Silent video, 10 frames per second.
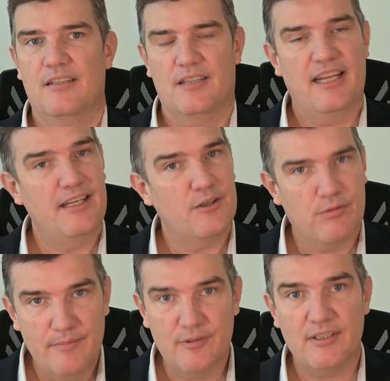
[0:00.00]
any
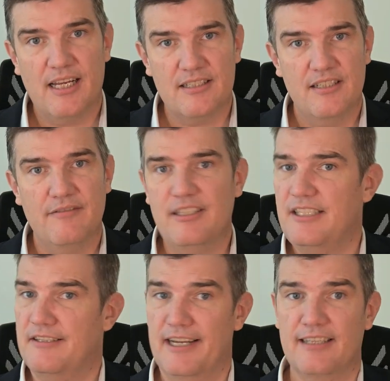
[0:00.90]
criminal activity,
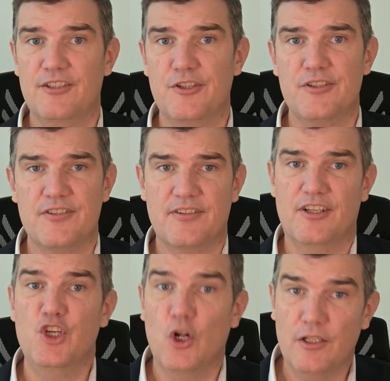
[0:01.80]
negligence, the
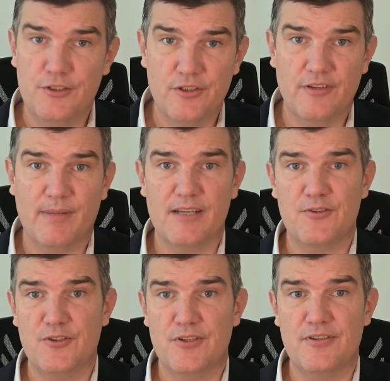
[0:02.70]
knowledge of the
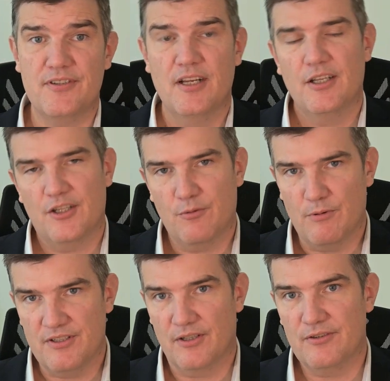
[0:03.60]
passengers, the
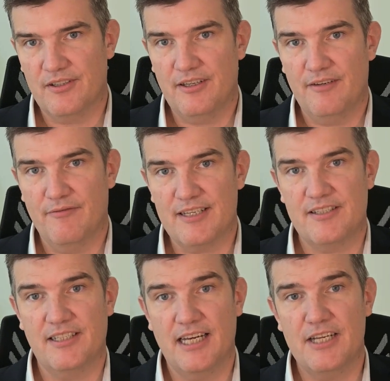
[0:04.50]
result of the
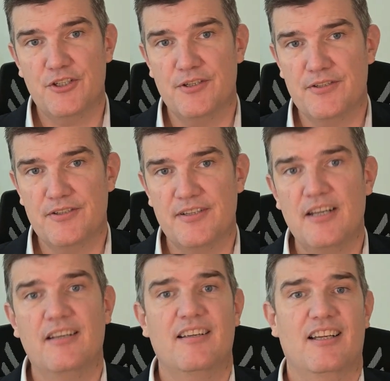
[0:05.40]
investigations,
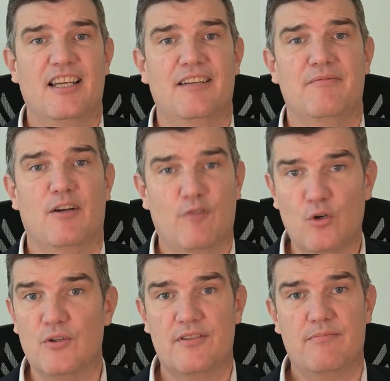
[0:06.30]
and of
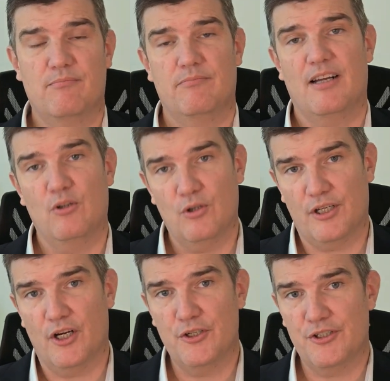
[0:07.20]
course, I'll look
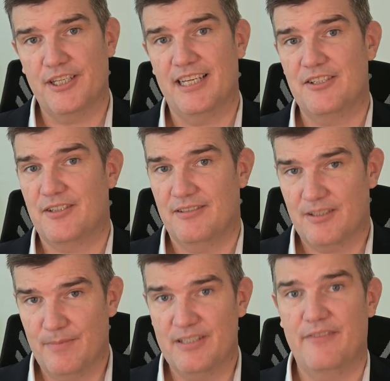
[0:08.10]
at OceanGate's
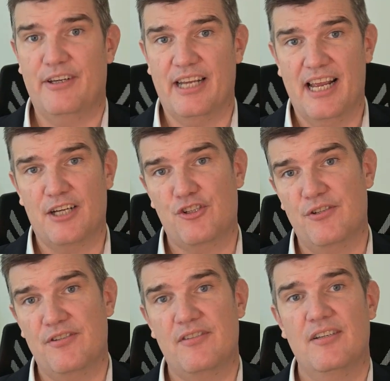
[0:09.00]
specific
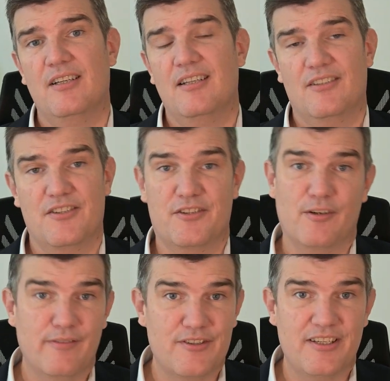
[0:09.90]
actions, the
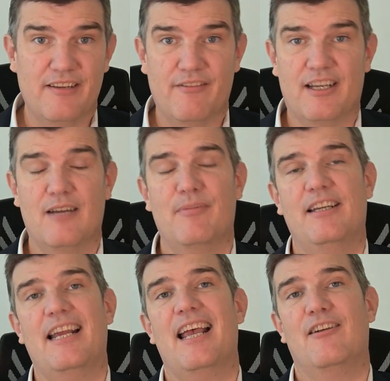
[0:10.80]
solvency of the
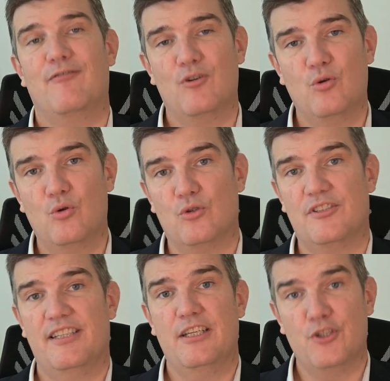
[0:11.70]
company, and of course,
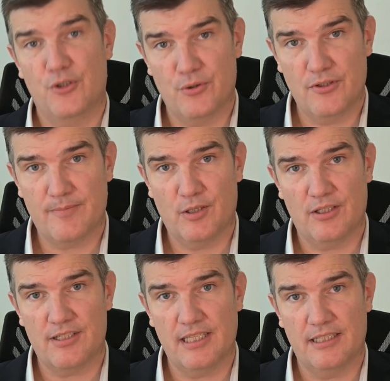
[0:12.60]
the insurance
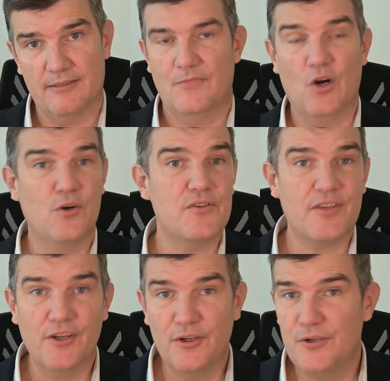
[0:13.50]
policy.
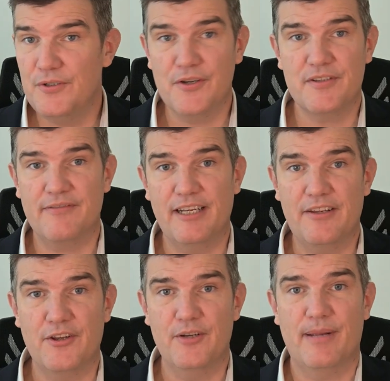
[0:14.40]
Also, who knows if any
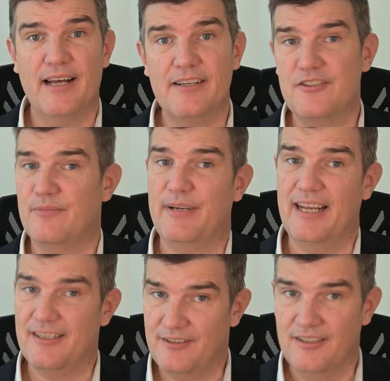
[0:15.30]
third parties will be
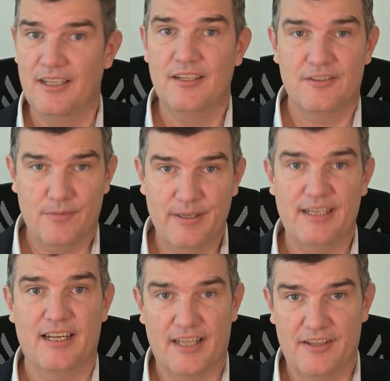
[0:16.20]
added to be
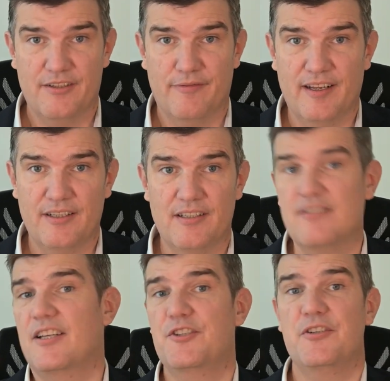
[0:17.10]
another defendant,
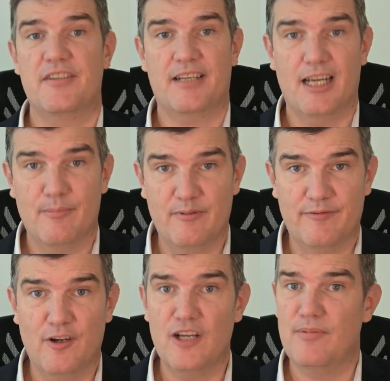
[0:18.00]
such as the carbon
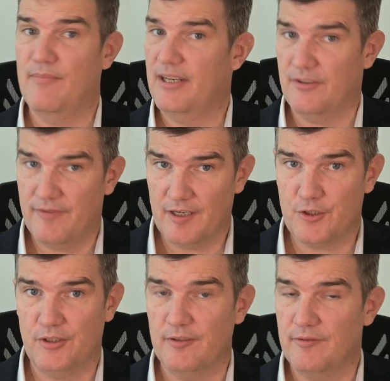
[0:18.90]
fiber
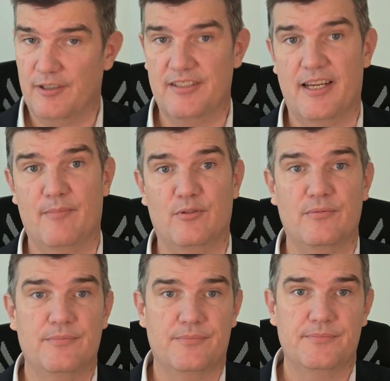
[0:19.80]
manufacturer, for example.
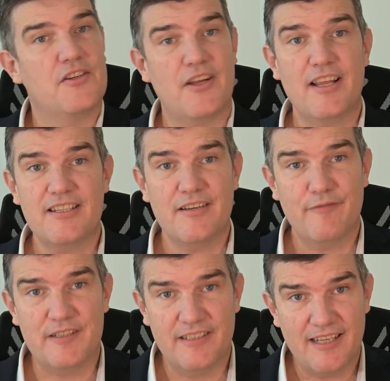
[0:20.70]
So that's it
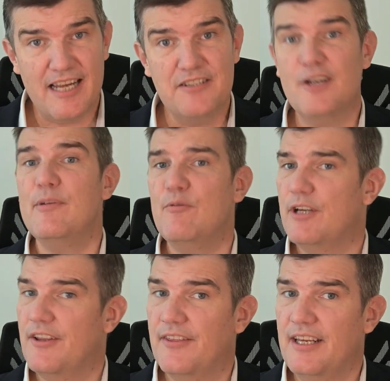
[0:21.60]
for today. Tell me what
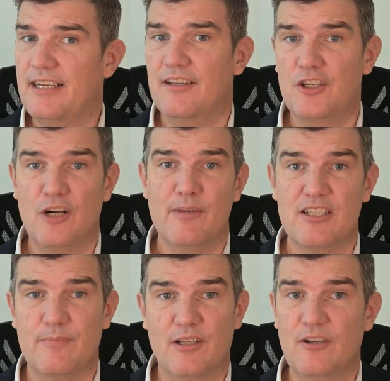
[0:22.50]
you think in the
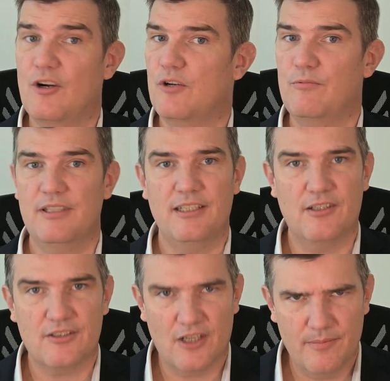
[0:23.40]
comments below. I'd really
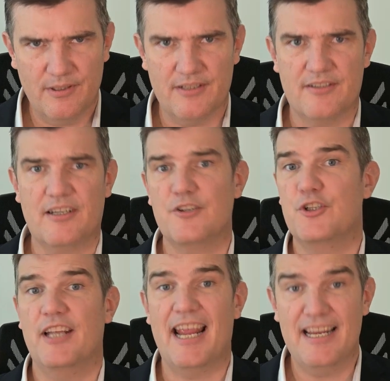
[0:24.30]
like to open a
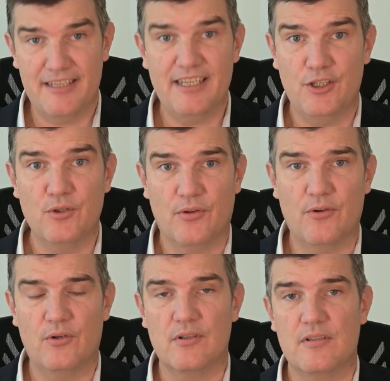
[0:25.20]
discussion and hear your
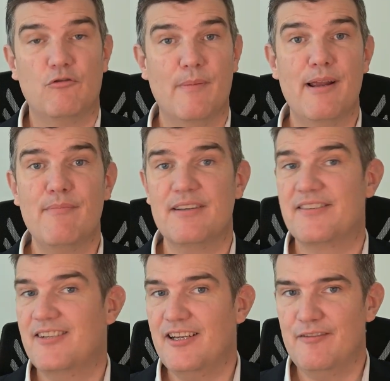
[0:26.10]
thoughts. Remember,
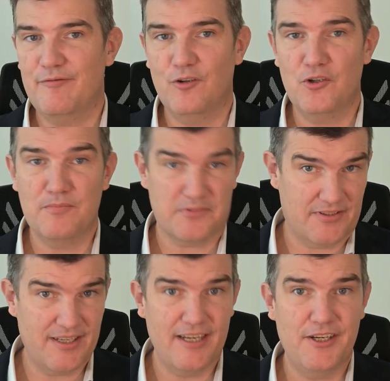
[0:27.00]
stay informed,
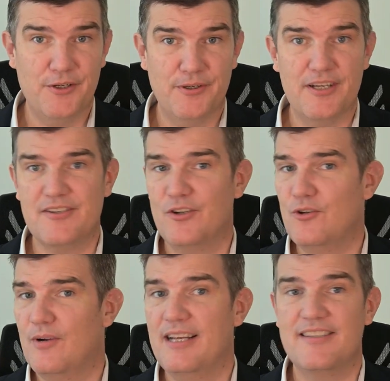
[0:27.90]
stay curious, and
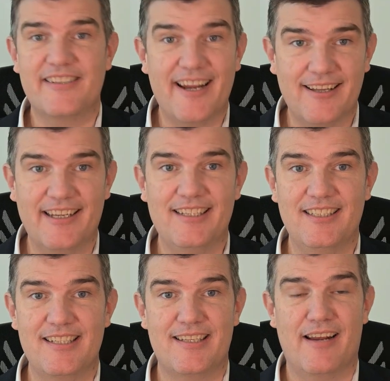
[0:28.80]
always stay
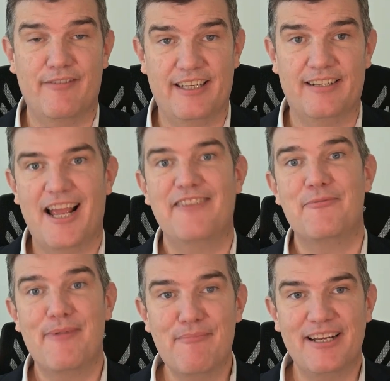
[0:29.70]
legally savvy. And
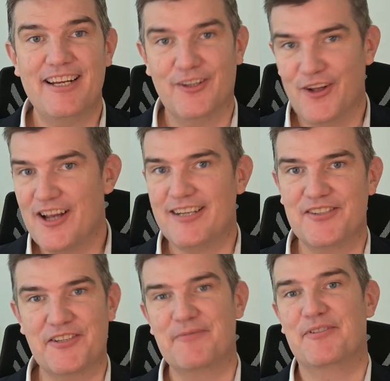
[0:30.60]
remember to hit like and
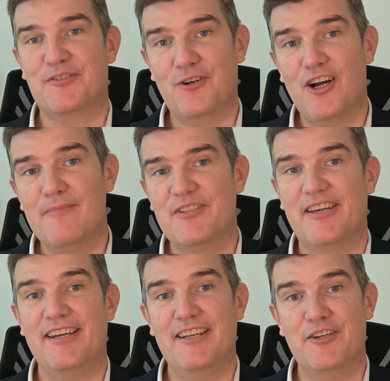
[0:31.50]
subscribe so
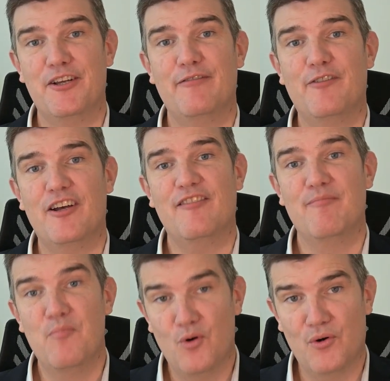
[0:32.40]
you can get notified of
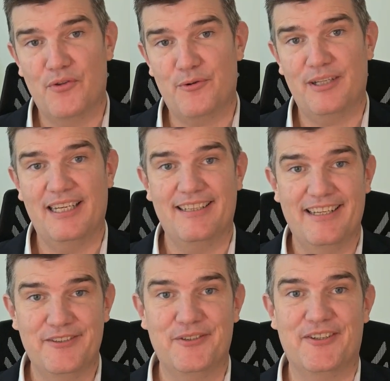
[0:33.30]
more thrilling
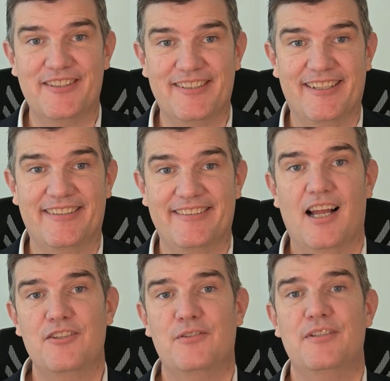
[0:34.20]
legal content.
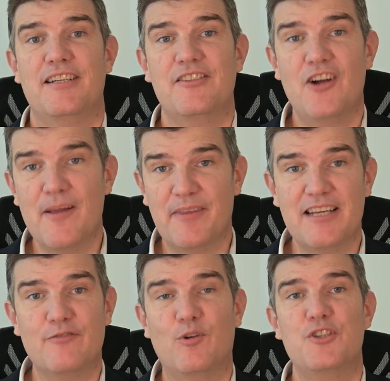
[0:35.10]
Until next time,
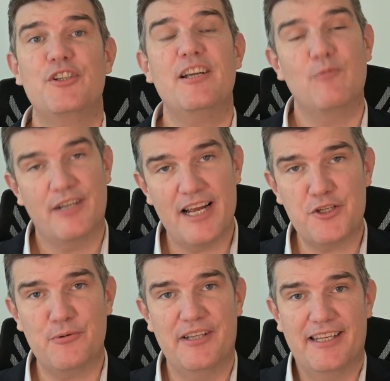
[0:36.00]
thanks for watching and we'll
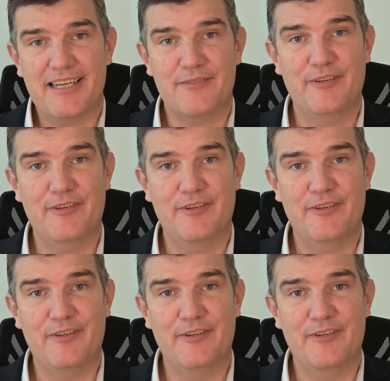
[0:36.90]
catch you in the next